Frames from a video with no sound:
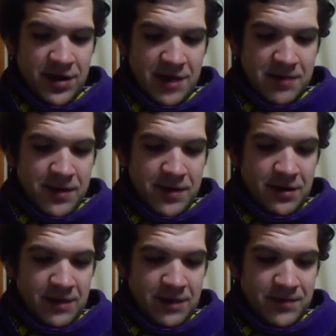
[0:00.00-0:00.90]
But
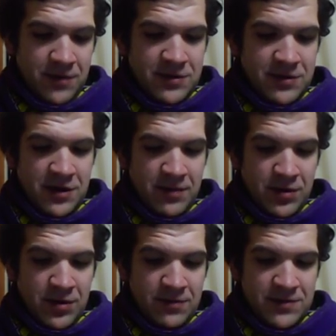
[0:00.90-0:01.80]
Puddleglum, who was Narnian
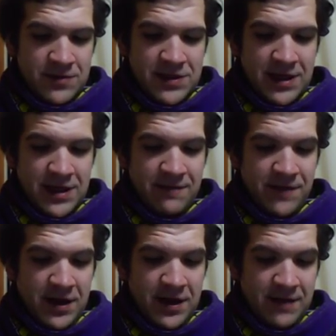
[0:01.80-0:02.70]
born, was sick and
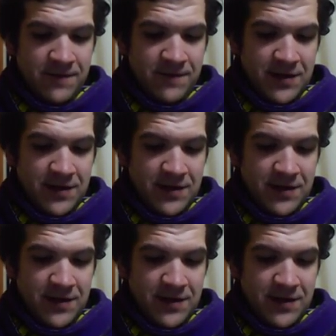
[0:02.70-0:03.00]
faint, and felt